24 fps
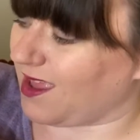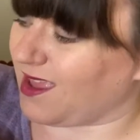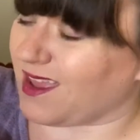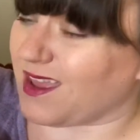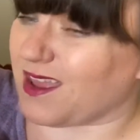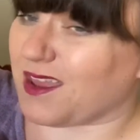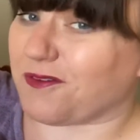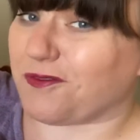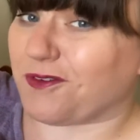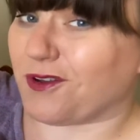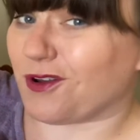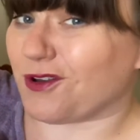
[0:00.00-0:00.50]

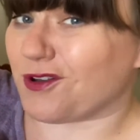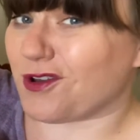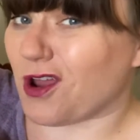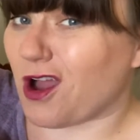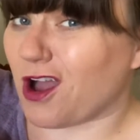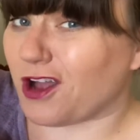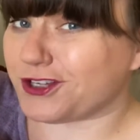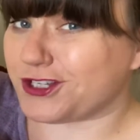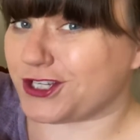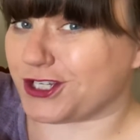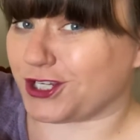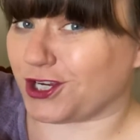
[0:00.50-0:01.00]
If you're
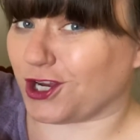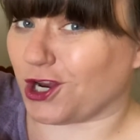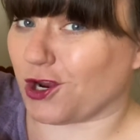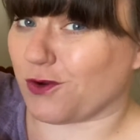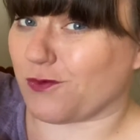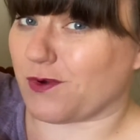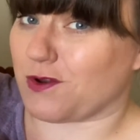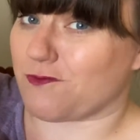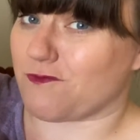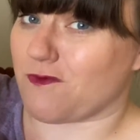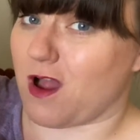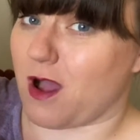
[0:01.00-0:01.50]
not sure
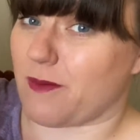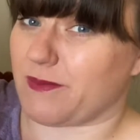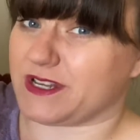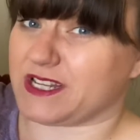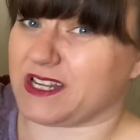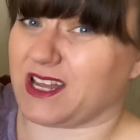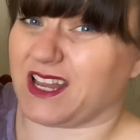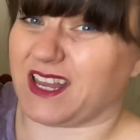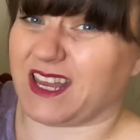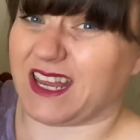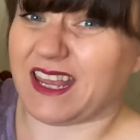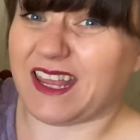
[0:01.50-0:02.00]
what
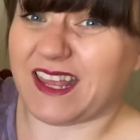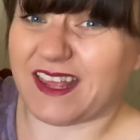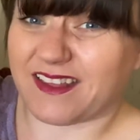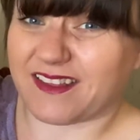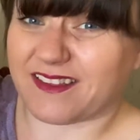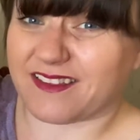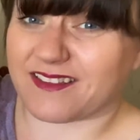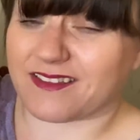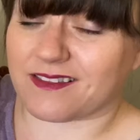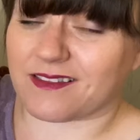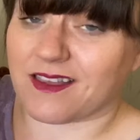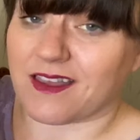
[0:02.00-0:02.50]
Ramadan
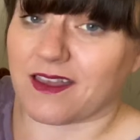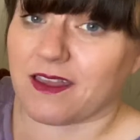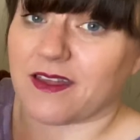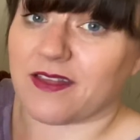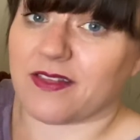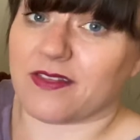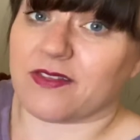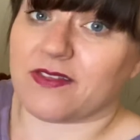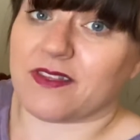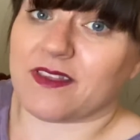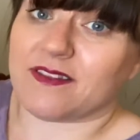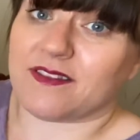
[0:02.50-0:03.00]
is,
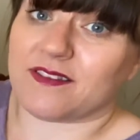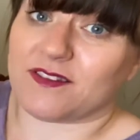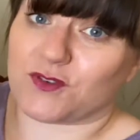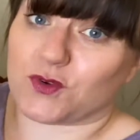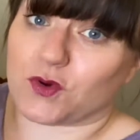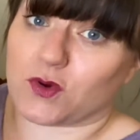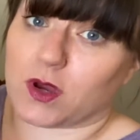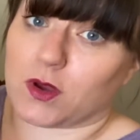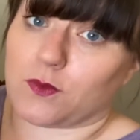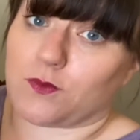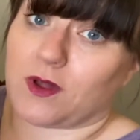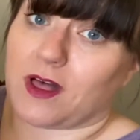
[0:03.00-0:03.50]
this
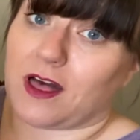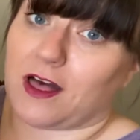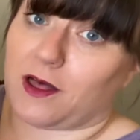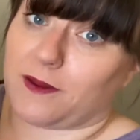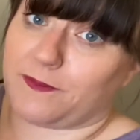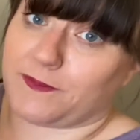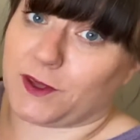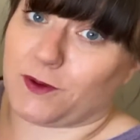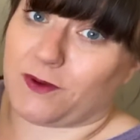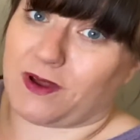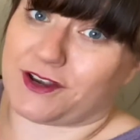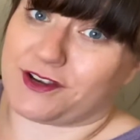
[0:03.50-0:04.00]
story will
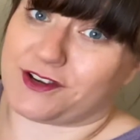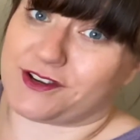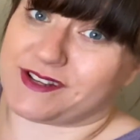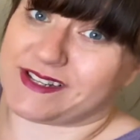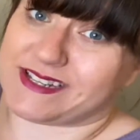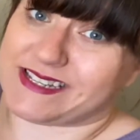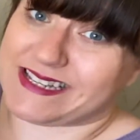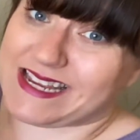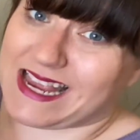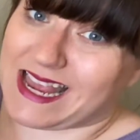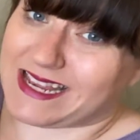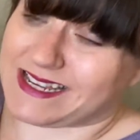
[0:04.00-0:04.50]
help you
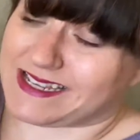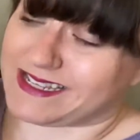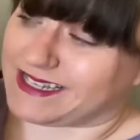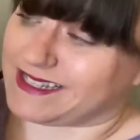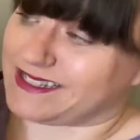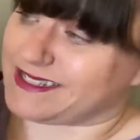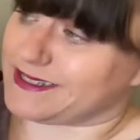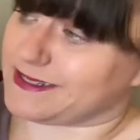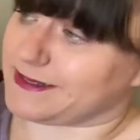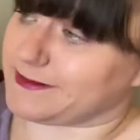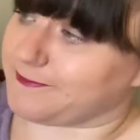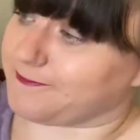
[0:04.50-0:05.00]
understand
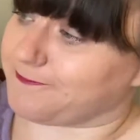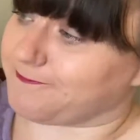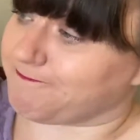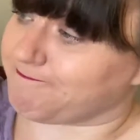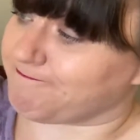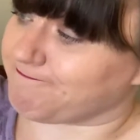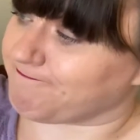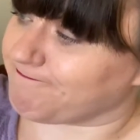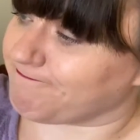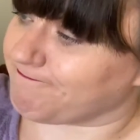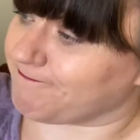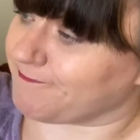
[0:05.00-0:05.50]
it
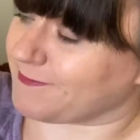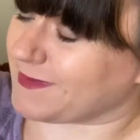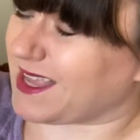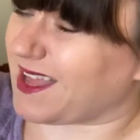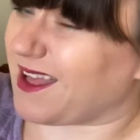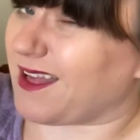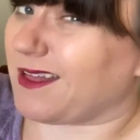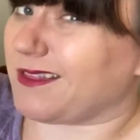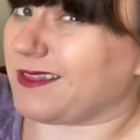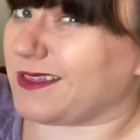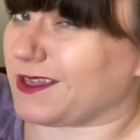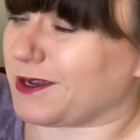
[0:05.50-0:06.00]

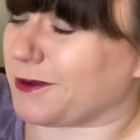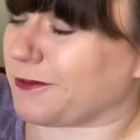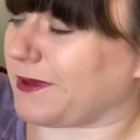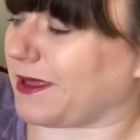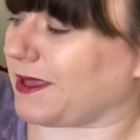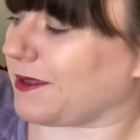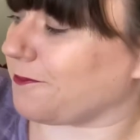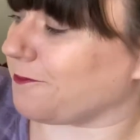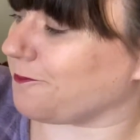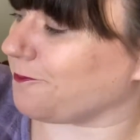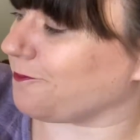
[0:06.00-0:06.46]
a little bit.